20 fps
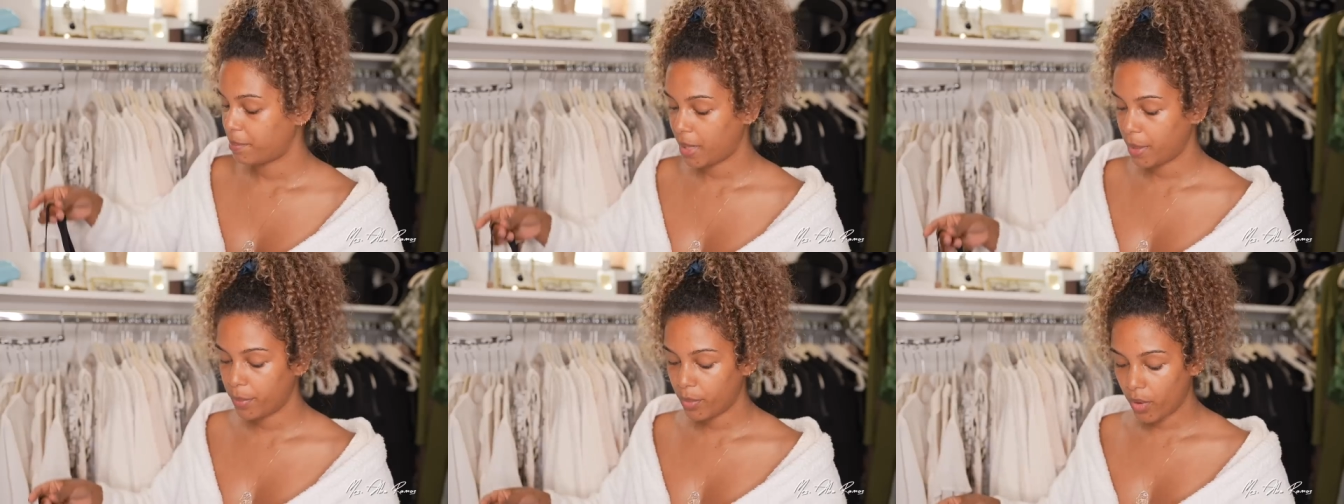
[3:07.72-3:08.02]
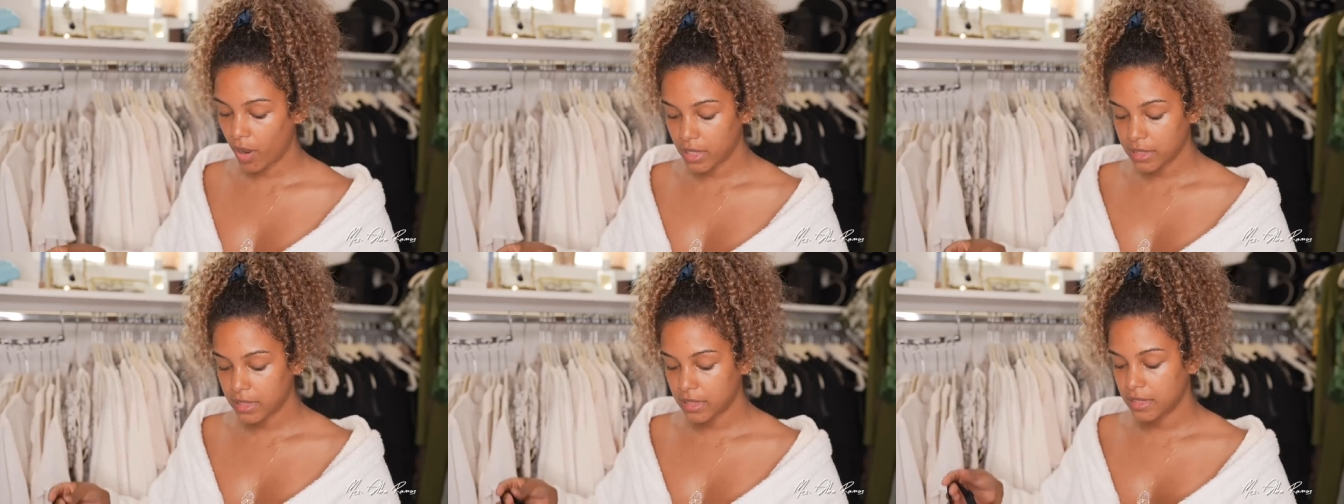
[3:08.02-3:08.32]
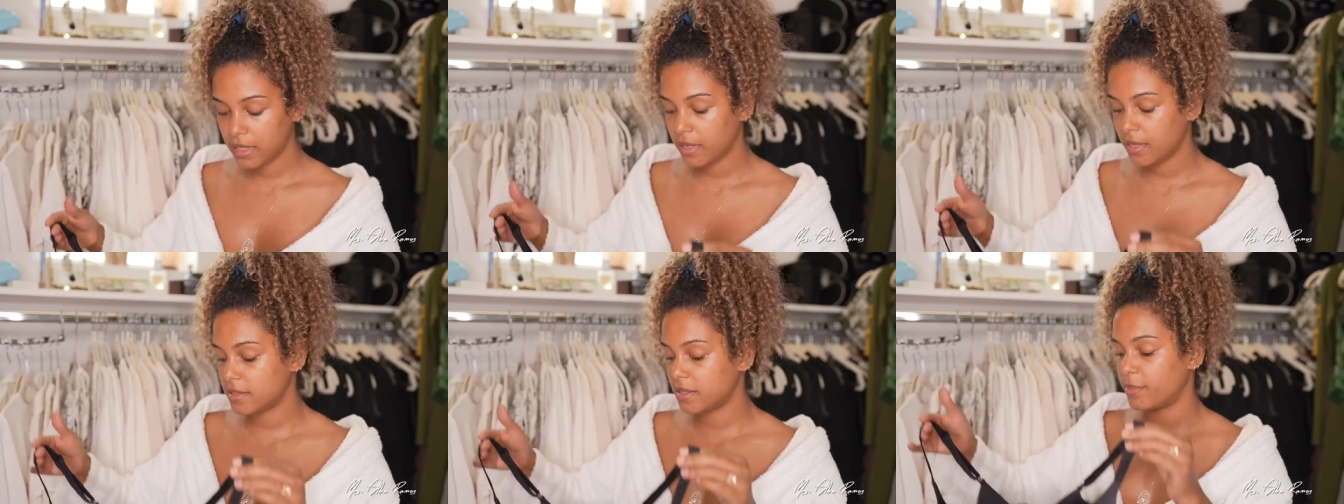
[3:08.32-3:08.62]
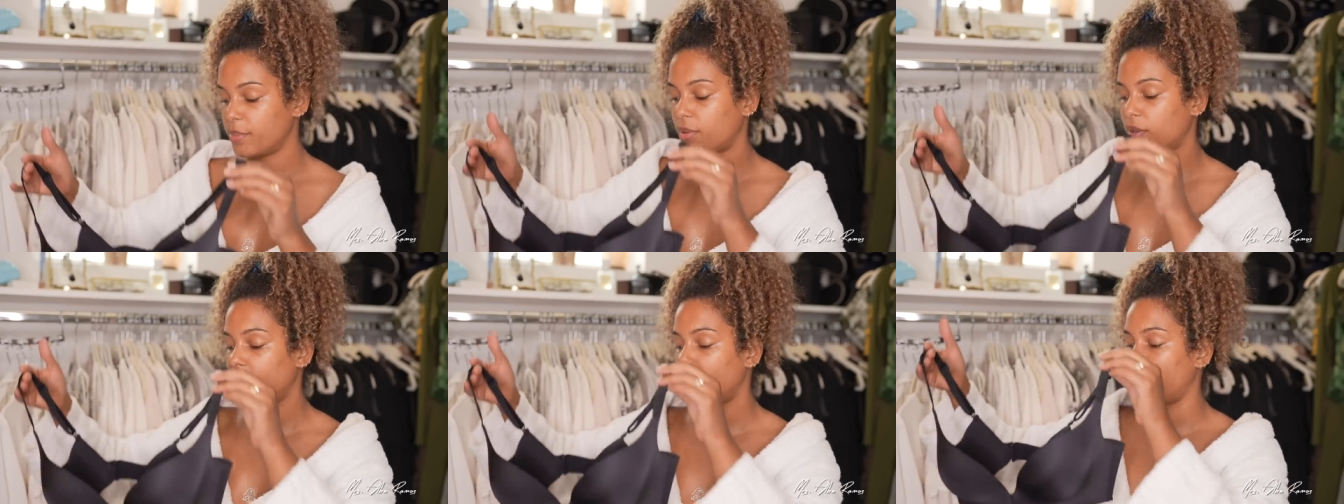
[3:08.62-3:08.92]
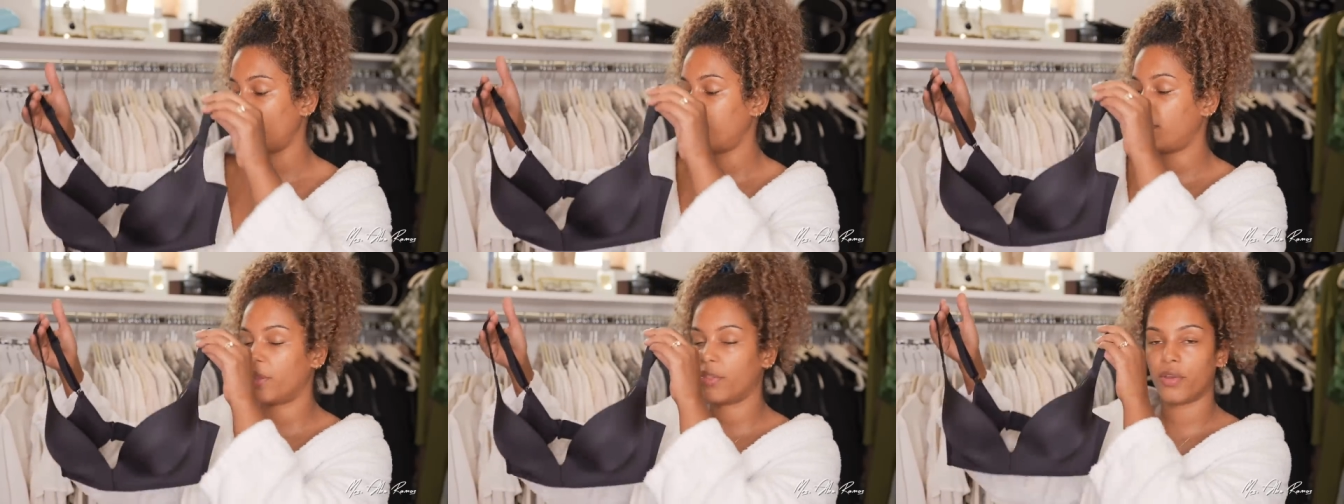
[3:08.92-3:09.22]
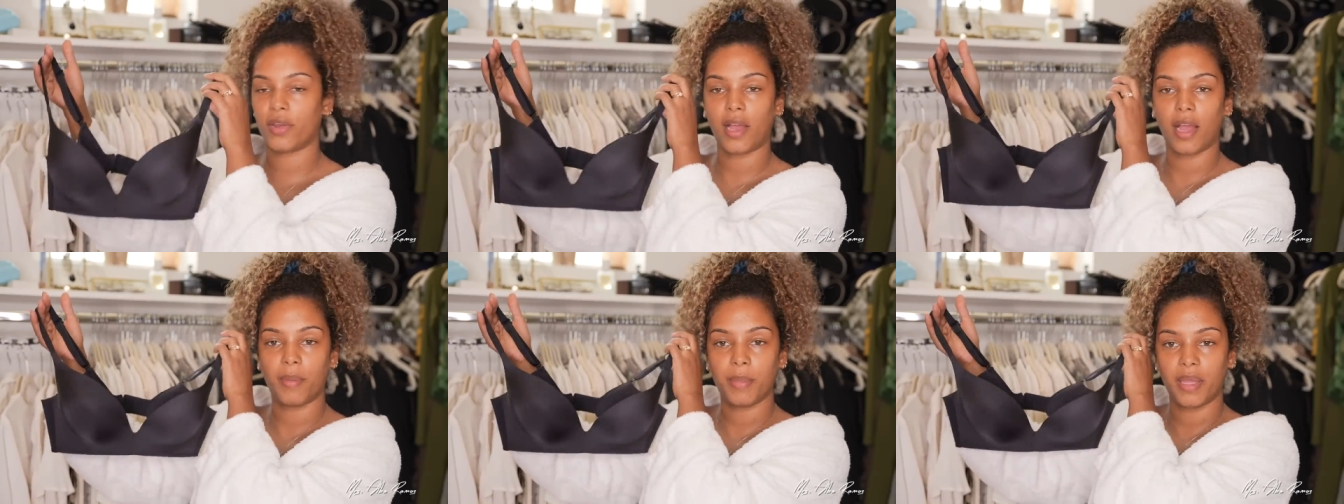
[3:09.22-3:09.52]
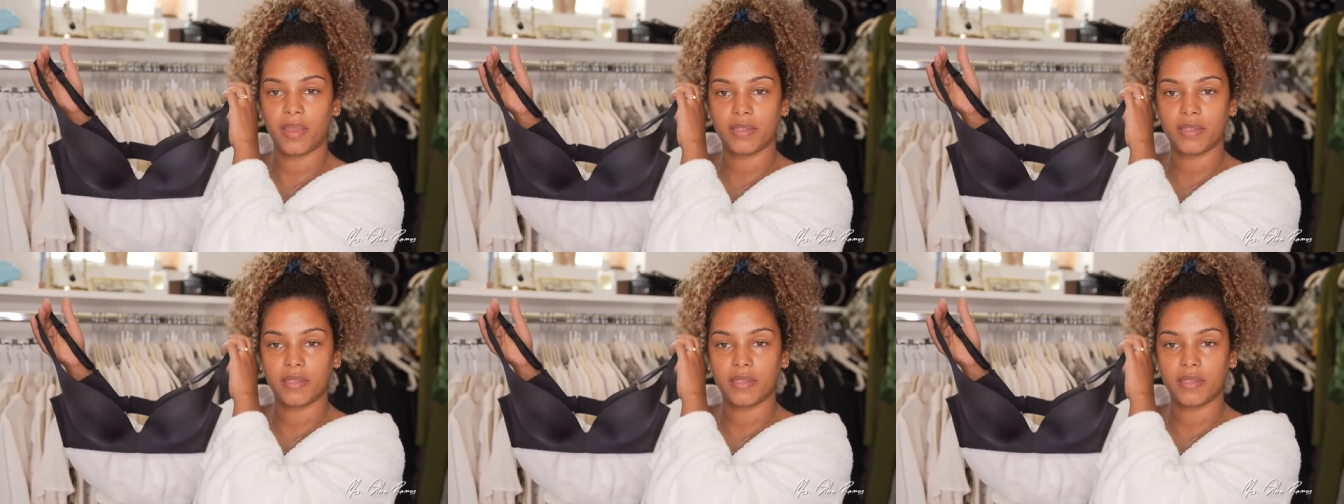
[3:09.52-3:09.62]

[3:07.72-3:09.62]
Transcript: My bra today is a bra my mother got me.